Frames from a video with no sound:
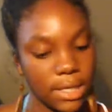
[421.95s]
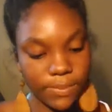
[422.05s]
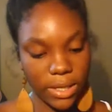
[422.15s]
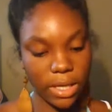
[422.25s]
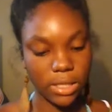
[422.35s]

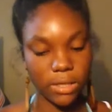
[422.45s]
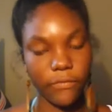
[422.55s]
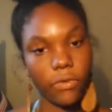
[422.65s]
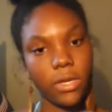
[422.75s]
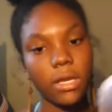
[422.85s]
because
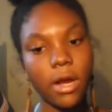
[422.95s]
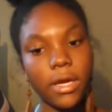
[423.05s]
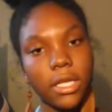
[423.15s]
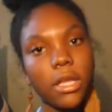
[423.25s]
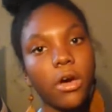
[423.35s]
if you didn't
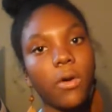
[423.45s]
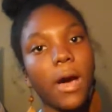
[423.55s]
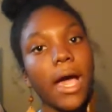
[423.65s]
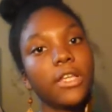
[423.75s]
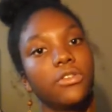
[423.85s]
already know,
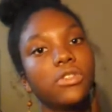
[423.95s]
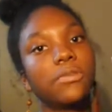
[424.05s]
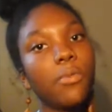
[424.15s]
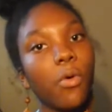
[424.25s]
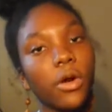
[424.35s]
I do
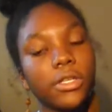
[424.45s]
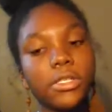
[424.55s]
sports.